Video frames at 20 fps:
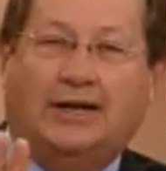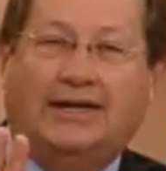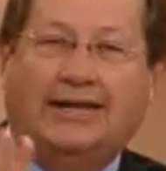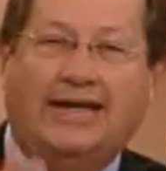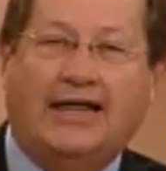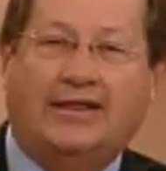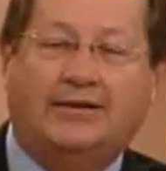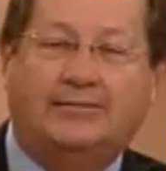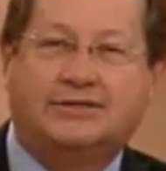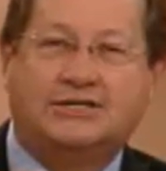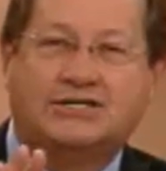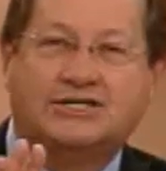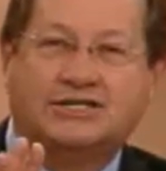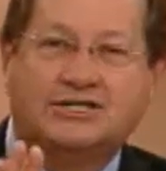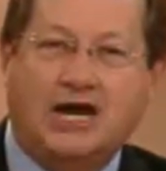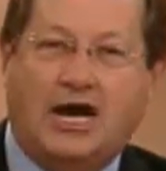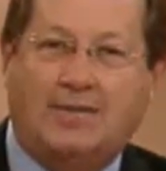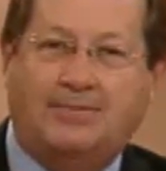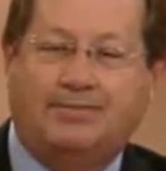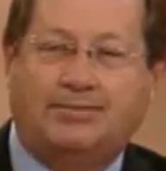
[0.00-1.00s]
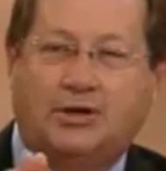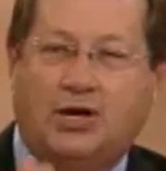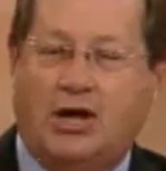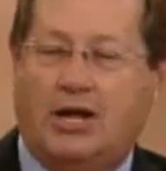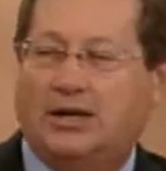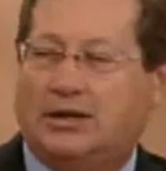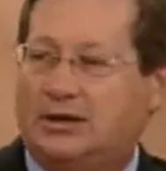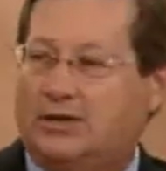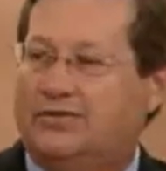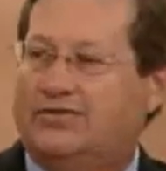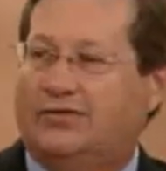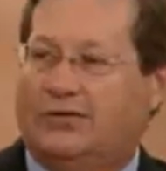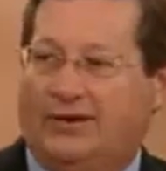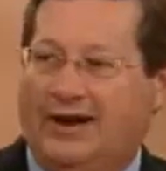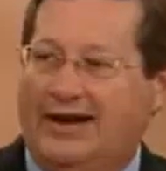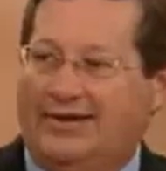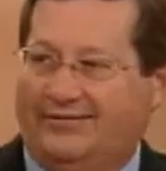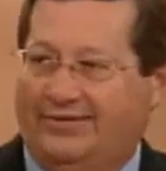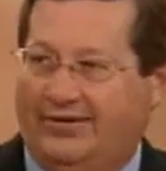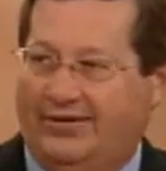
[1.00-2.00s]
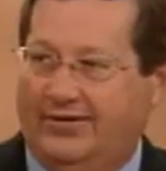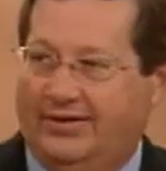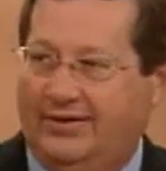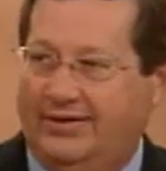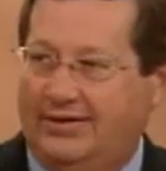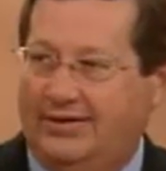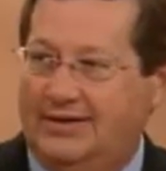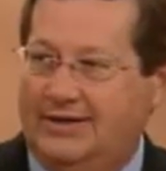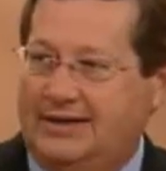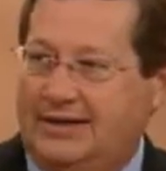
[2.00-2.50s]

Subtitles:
you'll allow them to stop calling you forever.